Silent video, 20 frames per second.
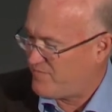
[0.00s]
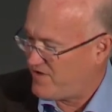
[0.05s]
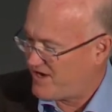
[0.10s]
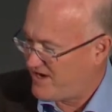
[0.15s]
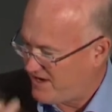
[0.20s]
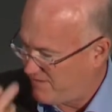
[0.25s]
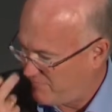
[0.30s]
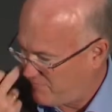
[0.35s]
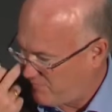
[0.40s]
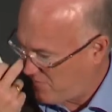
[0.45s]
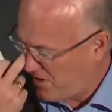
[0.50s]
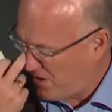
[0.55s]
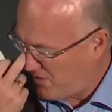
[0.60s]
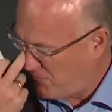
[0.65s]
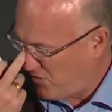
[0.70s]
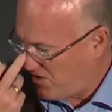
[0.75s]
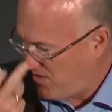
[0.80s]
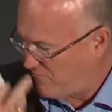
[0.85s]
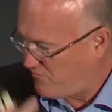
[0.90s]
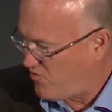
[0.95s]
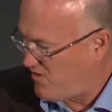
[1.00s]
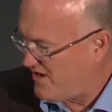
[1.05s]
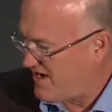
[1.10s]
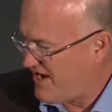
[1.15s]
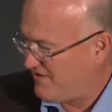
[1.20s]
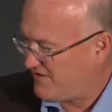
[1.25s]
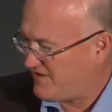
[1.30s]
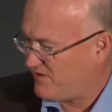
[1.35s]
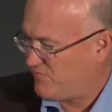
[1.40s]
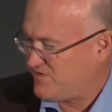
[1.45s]
But I, will point
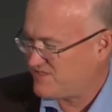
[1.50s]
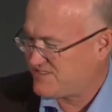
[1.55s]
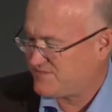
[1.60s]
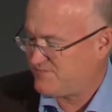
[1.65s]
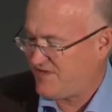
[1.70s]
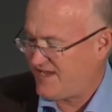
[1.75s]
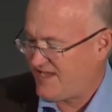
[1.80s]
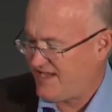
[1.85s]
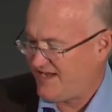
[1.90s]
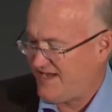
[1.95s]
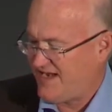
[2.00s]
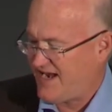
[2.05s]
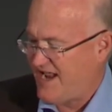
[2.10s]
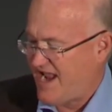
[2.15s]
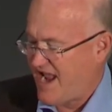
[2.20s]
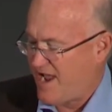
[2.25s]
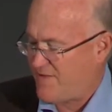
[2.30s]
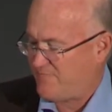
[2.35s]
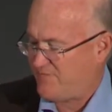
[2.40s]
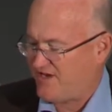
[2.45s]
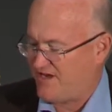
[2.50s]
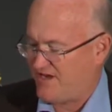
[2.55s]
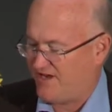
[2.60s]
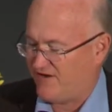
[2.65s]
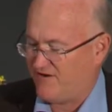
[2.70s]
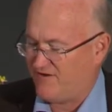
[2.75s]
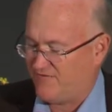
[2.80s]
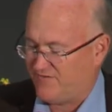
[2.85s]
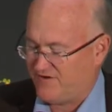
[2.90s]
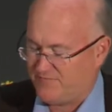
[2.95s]
out that what's beginning to happen
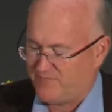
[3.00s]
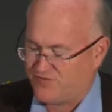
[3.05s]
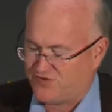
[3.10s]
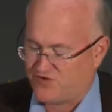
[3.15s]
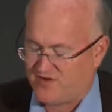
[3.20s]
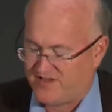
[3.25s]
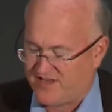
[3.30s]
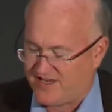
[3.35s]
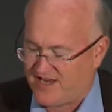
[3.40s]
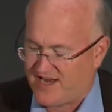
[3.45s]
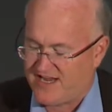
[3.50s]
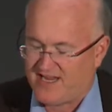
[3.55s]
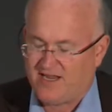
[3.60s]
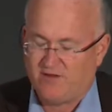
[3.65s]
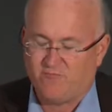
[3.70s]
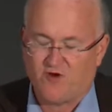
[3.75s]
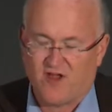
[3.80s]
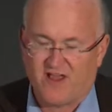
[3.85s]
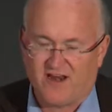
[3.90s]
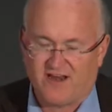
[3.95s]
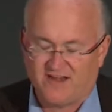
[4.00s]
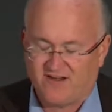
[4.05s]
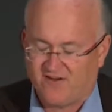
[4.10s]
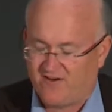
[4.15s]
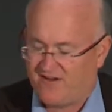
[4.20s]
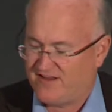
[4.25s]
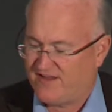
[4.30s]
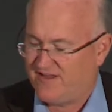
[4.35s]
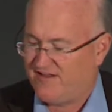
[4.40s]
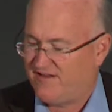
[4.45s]
here, and I'm showing the Nike product here
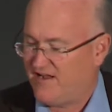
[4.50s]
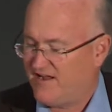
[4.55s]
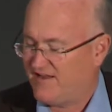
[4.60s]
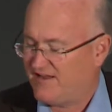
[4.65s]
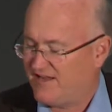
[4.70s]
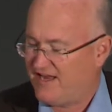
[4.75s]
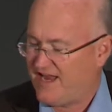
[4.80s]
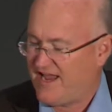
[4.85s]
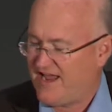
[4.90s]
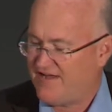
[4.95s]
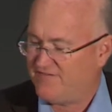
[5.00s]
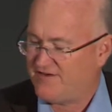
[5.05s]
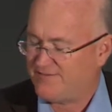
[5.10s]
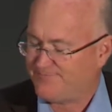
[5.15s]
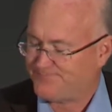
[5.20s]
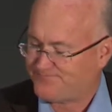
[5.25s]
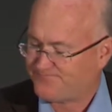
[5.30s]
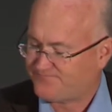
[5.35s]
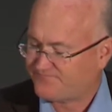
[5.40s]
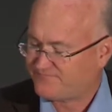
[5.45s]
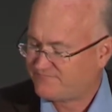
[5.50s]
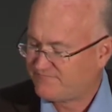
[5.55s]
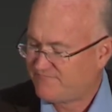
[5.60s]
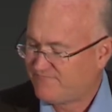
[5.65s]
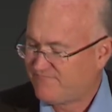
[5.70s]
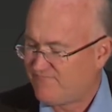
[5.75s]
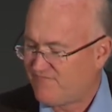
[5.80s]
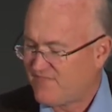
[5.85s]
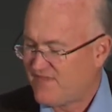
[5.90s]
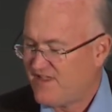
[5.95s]
on the, on the left,
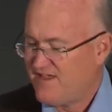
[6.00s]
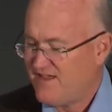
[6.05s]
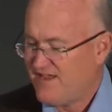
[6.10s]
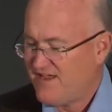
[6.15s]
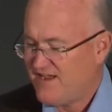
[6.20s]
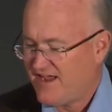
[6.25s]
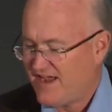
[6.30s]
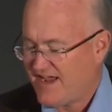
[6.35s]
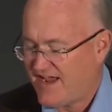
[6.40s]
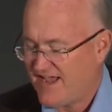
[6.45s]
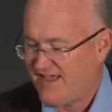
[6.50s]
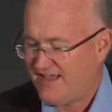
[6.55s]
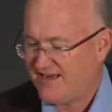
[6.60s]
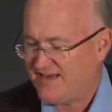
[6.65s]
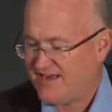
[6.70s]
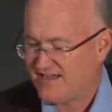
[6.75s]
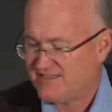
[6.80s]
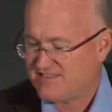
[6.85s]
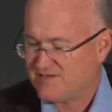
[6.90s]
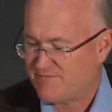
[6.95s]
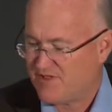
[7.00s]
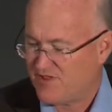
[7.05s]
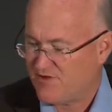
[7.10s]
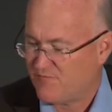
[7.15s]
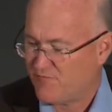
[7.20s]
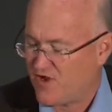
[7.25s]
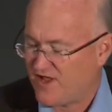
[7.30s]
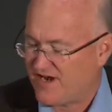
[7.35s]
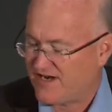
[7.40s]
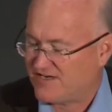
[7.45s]
and uh, some other
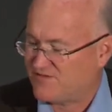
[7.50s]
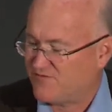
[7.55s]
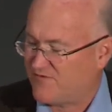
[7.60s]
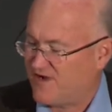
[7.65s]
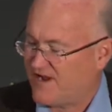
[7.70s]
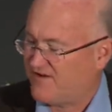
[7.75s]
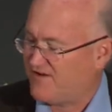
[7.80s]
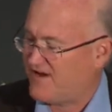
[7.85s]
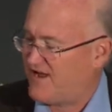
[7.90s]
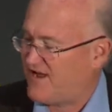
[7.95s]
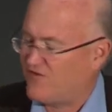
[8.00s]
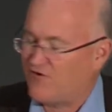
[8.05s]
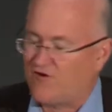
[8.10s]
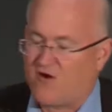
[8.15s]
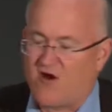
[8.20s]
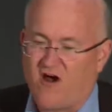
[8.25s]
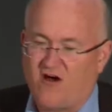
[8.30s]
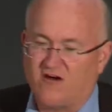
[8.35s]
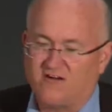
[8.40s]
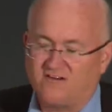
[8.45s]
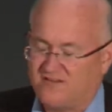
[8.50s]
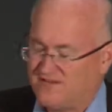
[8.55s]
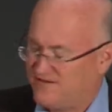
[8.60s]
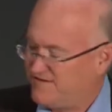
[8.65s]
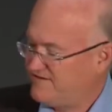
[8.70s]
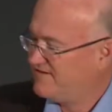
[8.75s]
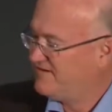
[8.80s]
products around other heart,